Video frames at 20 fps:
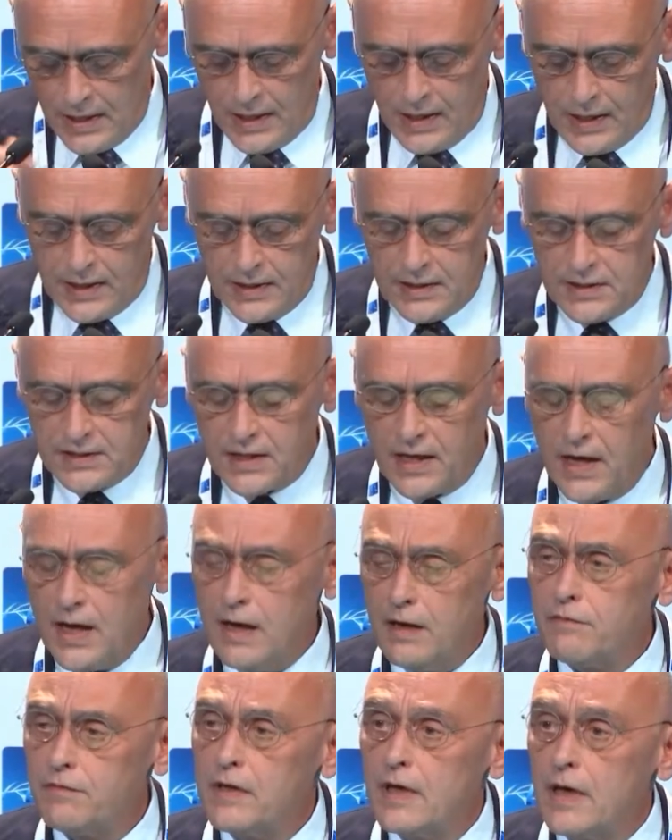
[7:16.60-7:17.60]
is
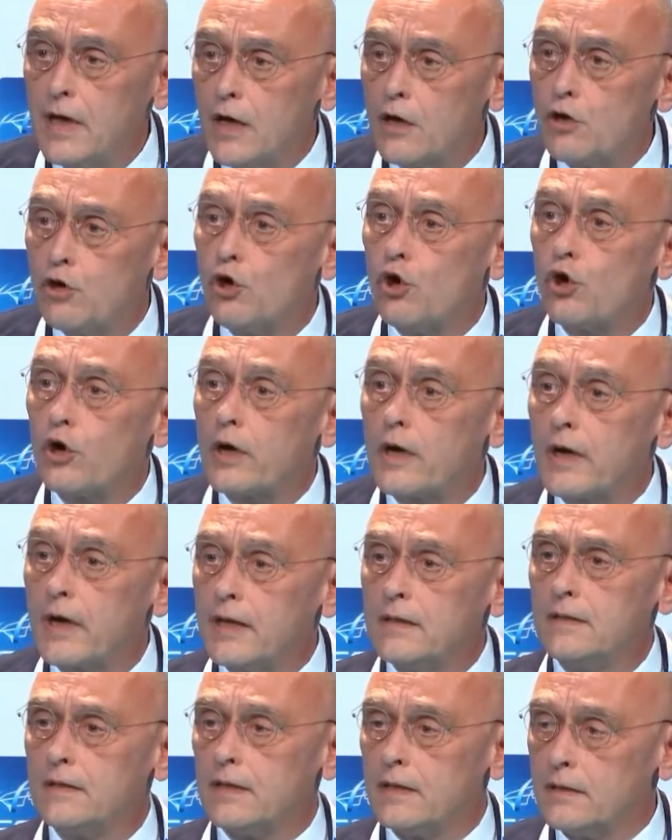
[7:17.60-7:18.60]
having a
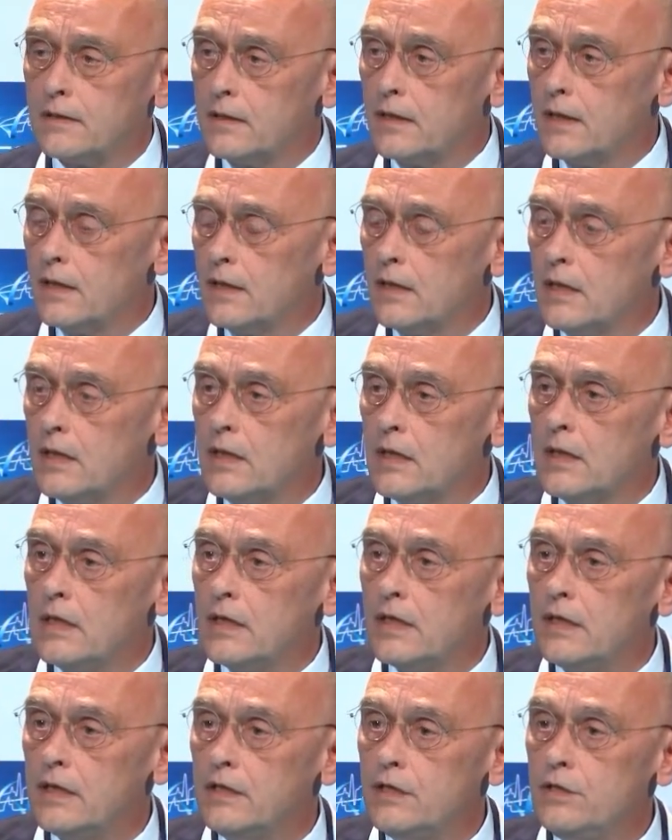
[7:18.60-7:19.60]
corrected
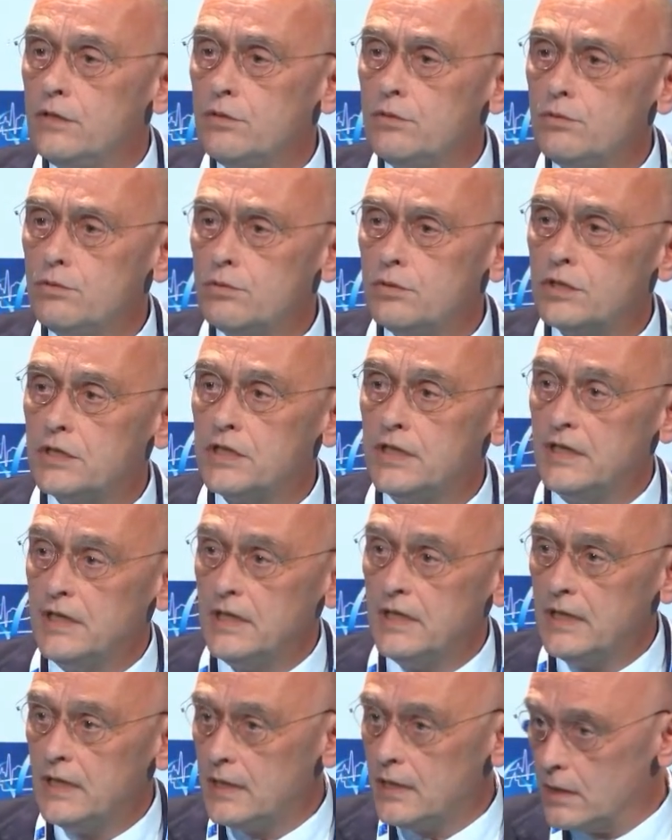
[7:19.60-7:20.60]

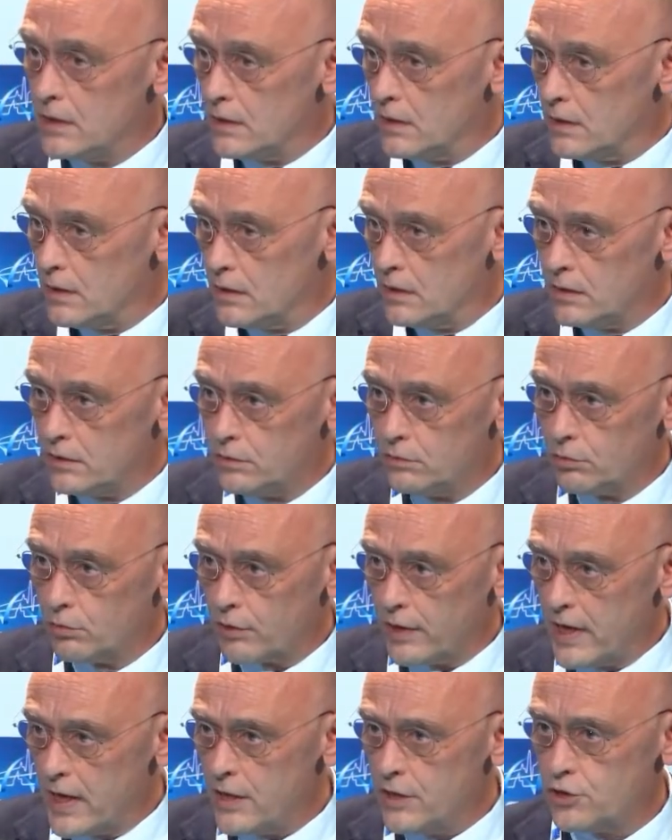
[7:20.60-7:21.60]
QT
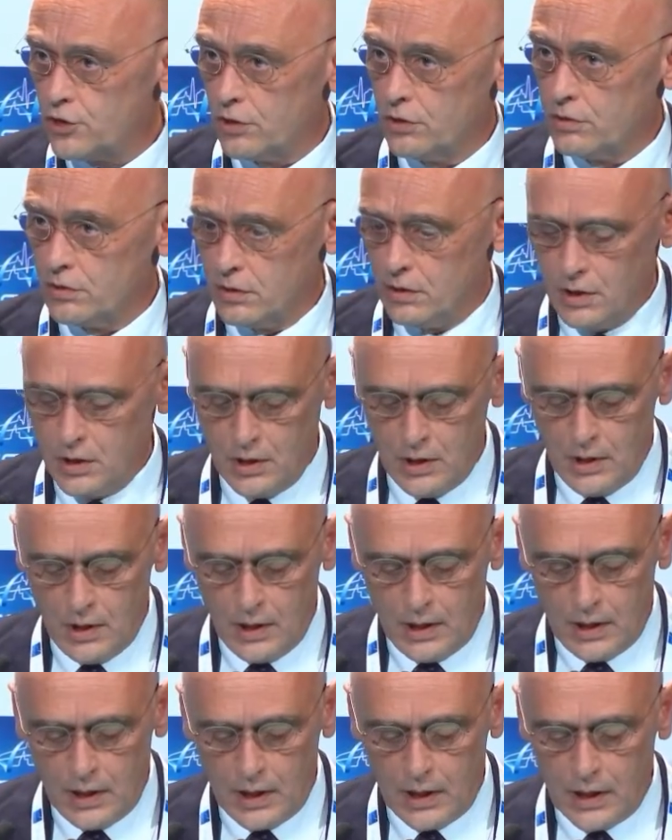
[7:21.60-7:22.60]
duration,
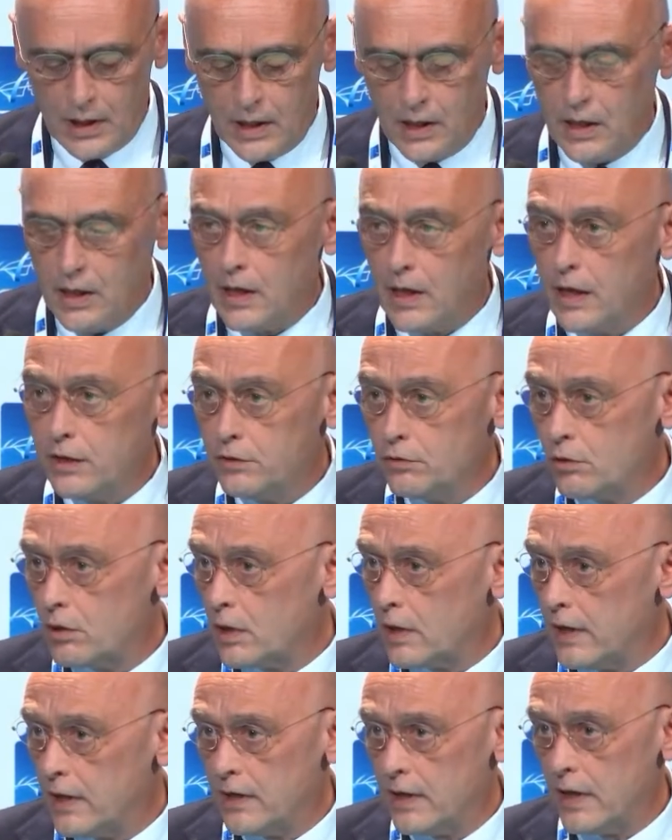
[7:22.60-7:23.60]
and you
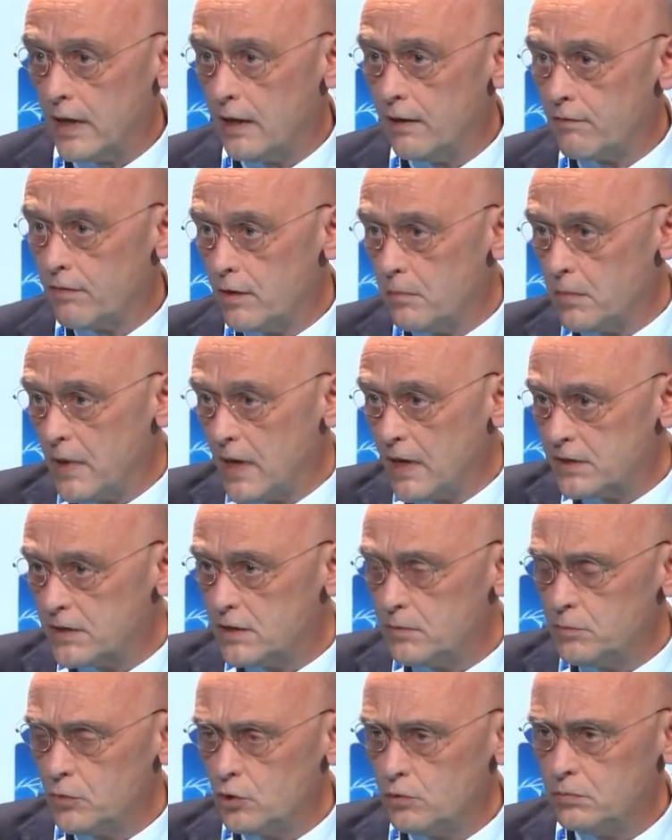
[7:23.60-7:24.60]
can have the
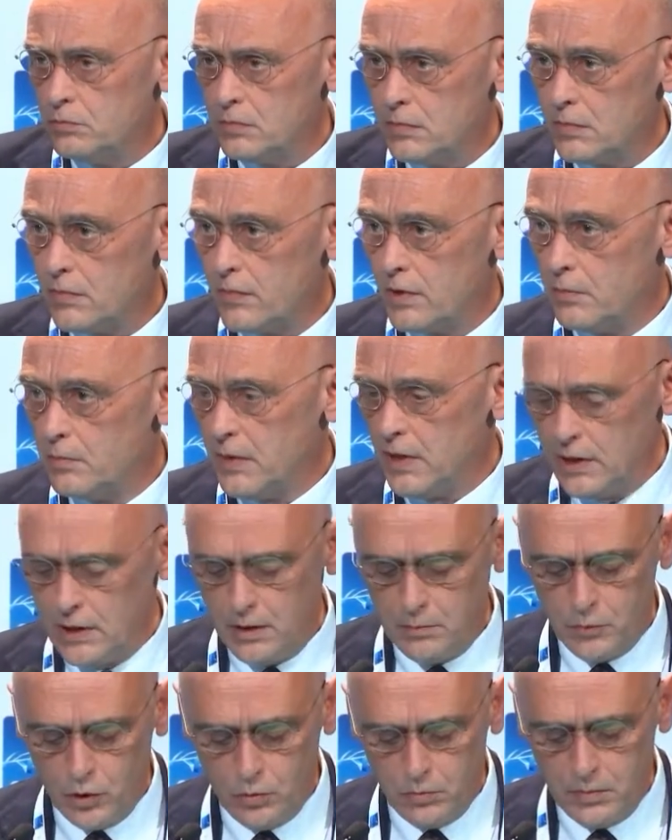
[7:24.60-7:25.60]
maximum, the
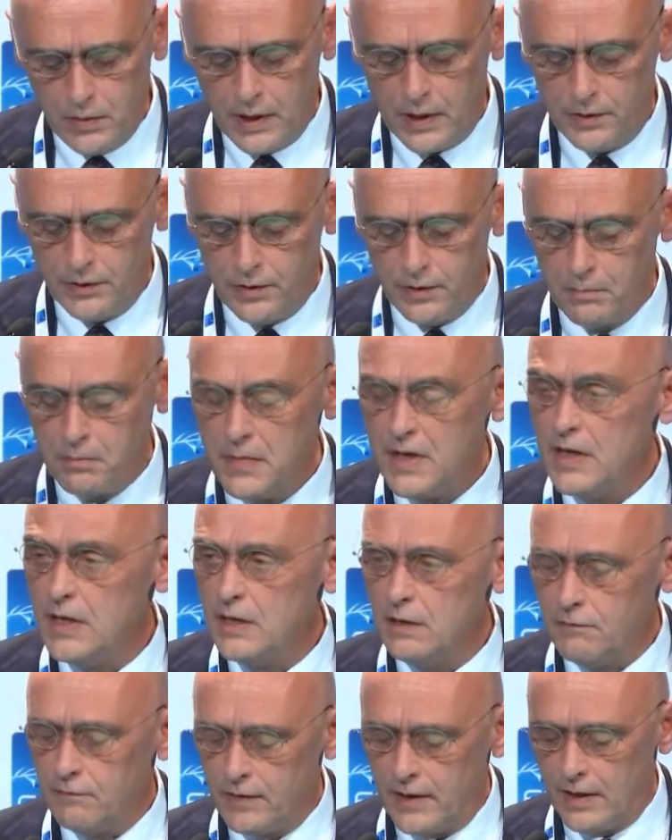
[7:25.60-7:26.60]
minimum, and the mean
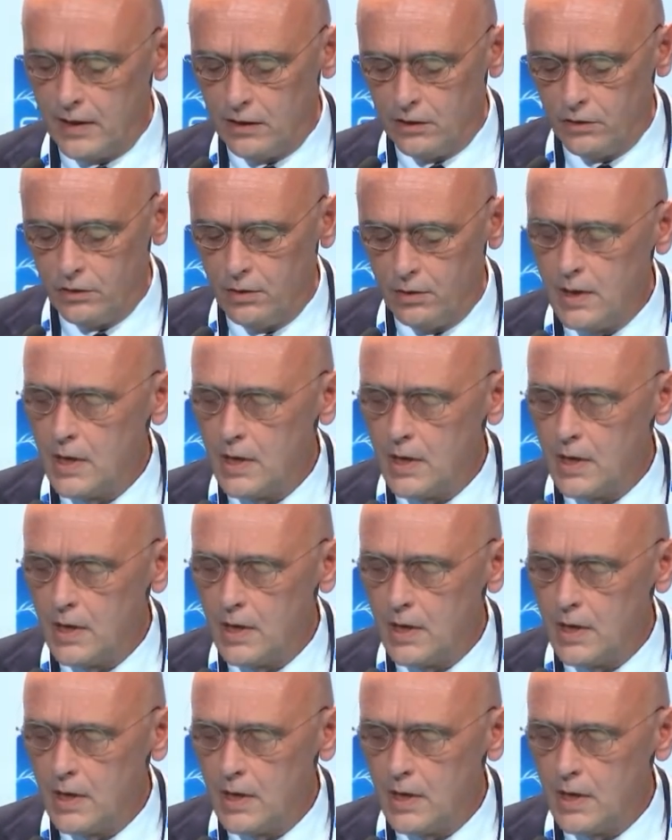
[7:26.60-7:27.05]
value.